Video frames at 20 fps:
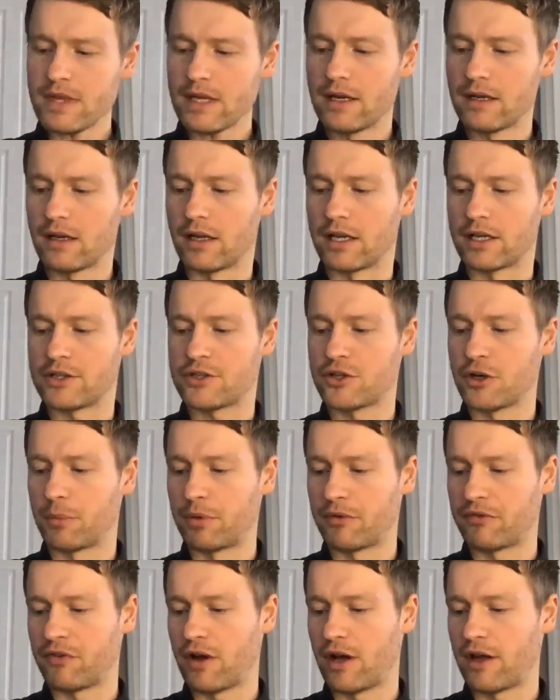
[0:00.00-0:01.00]
like
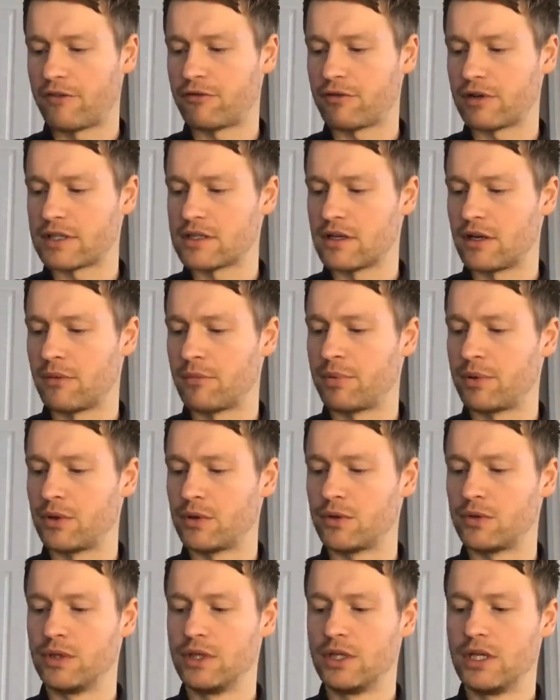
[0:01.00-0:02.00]
Shopify, for
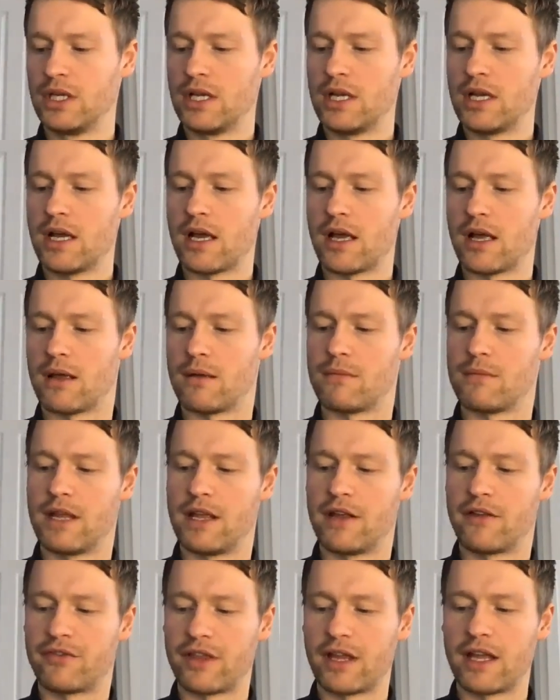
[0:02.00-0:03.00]
example.
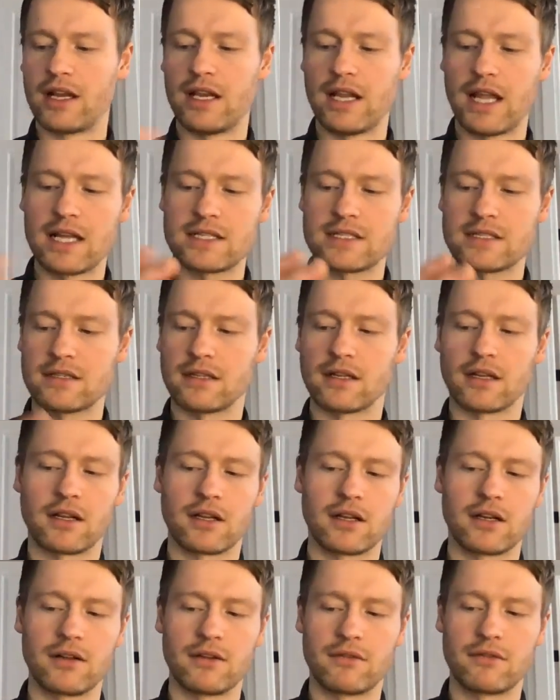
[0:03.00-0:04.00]
If they're less than
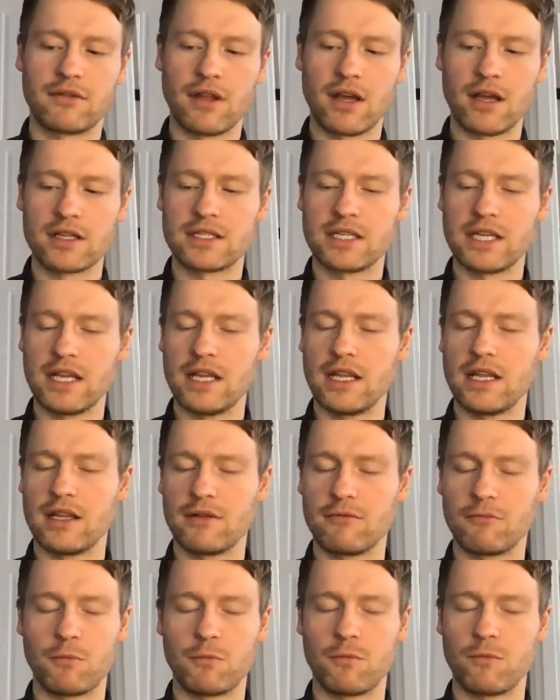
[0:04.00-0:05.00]
kind of 30
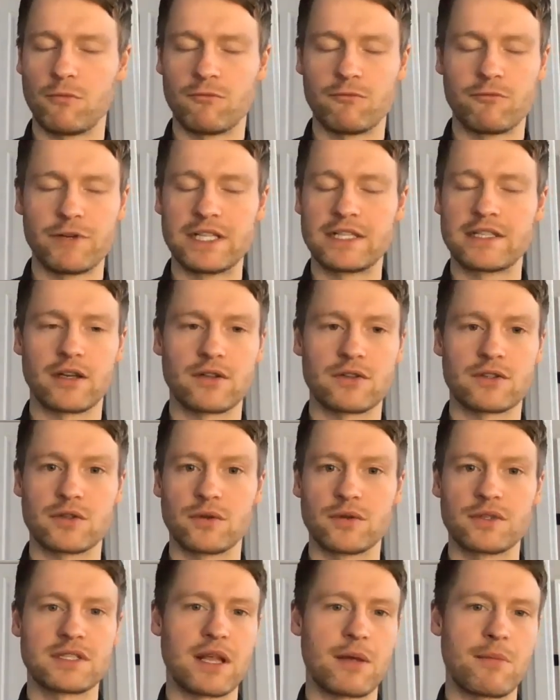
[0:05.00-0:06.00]
retail
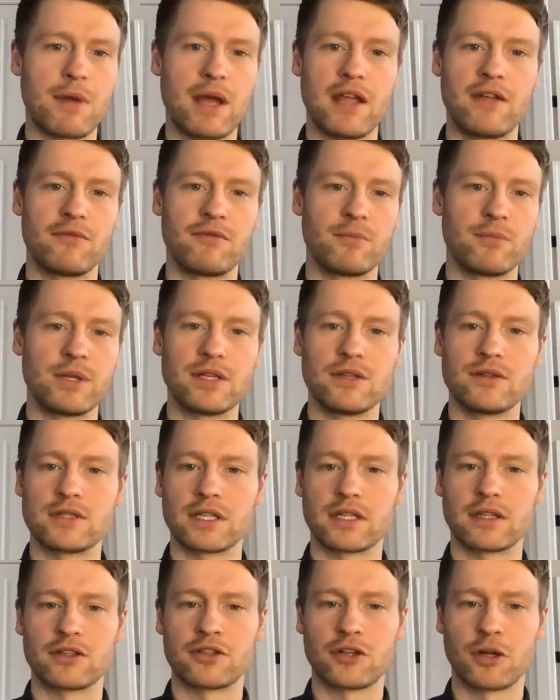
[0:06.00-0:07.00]
stores, they may even be
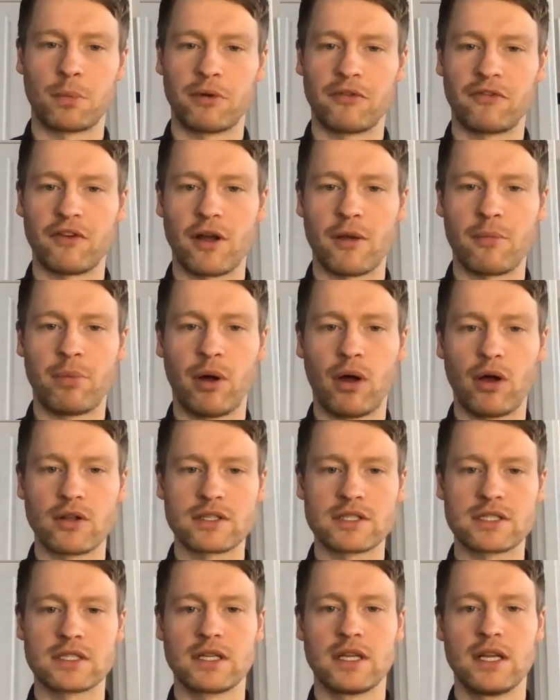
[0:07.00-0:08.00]
using the Shopify
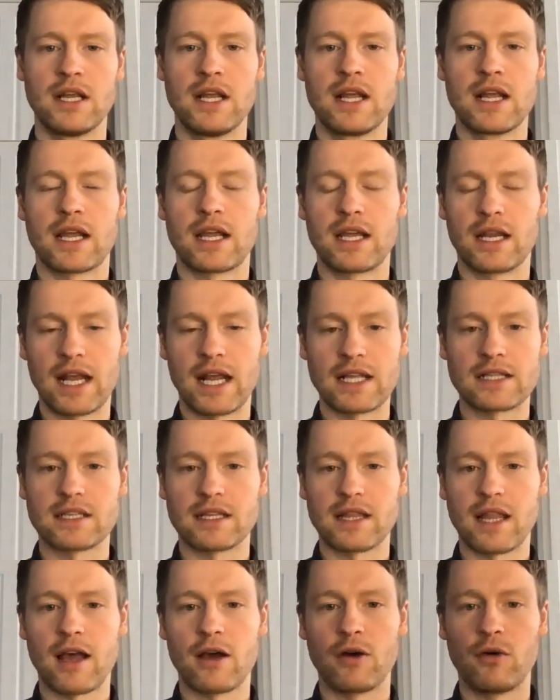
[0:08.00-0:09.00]
POS,
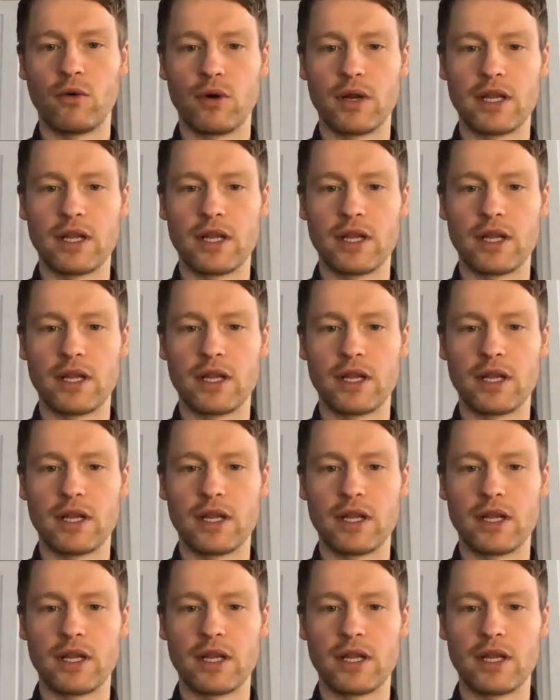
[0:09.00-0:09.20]
connecting that all